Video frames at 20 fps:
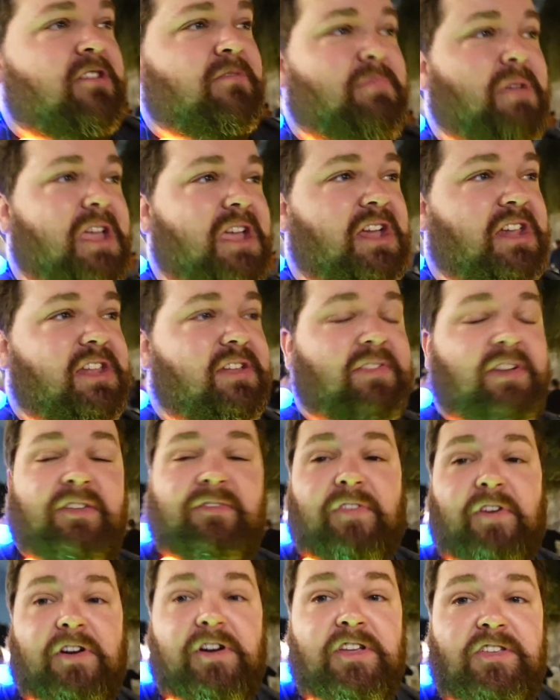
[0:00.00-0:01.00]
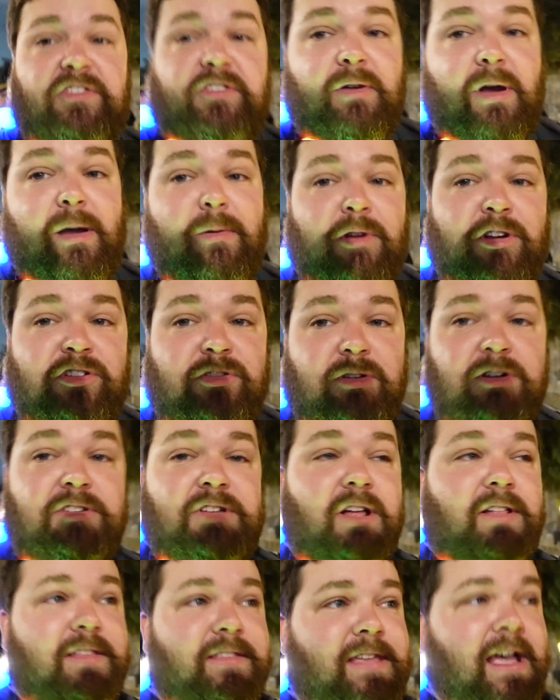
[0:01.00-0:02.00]
being a living furnace, so I wear shorts
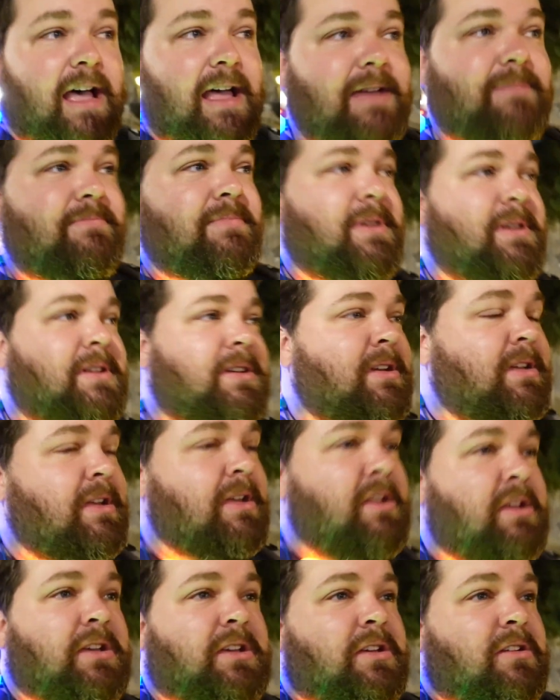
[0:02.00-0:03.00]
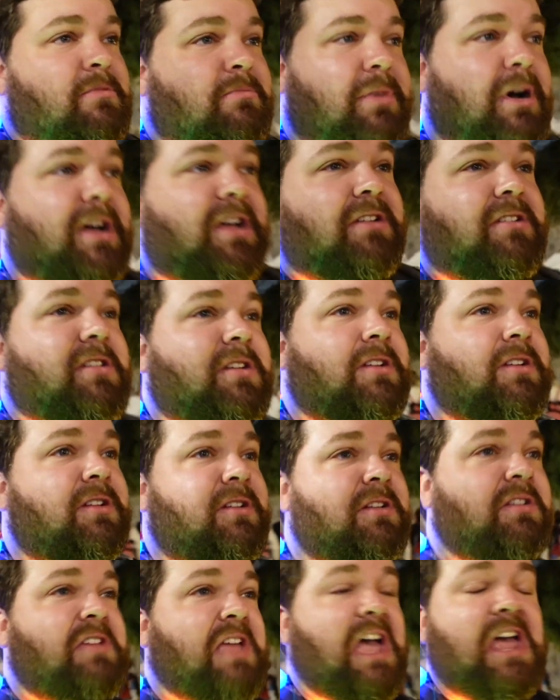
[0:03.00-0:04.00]
all the time. But
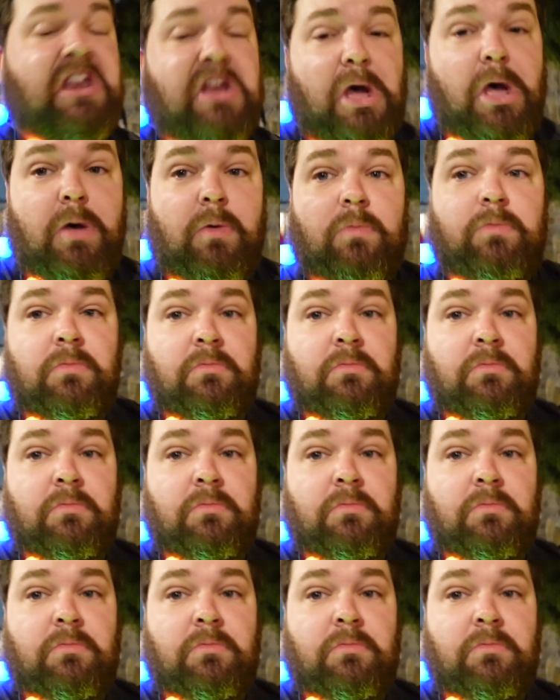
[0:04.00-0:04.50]
yeah, no.